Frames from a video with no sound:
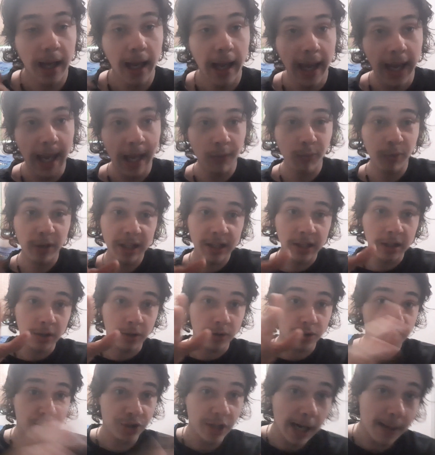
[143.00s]
And we can
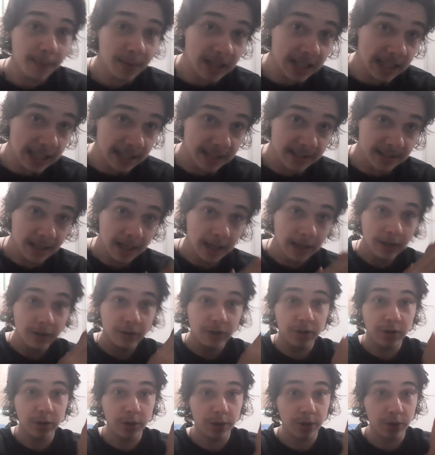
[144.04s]
use shape keys
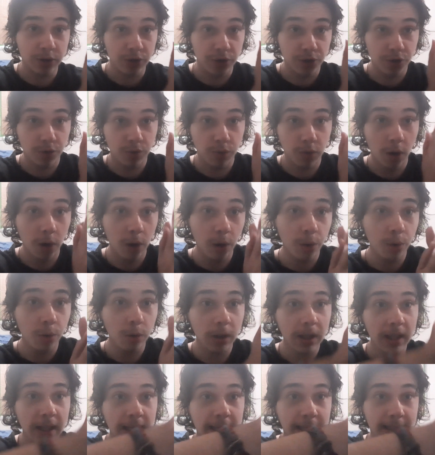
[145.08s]
to
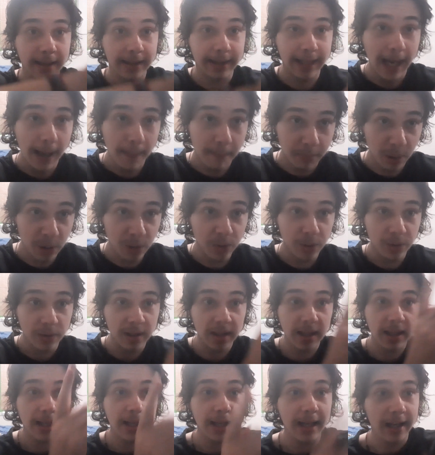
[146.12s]
control that bone
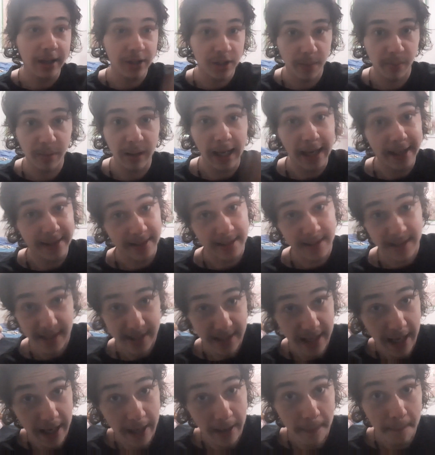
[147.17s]
into place
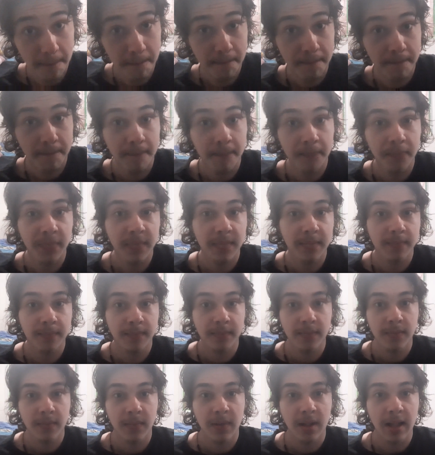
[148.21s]
instead.
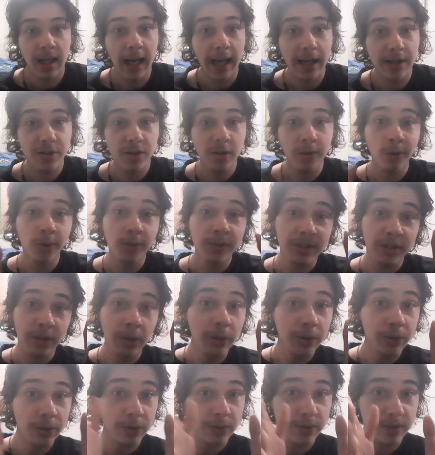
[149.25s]
As long as I
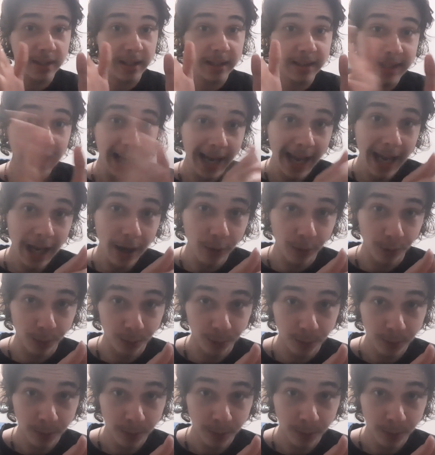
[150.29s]
don't use the tail,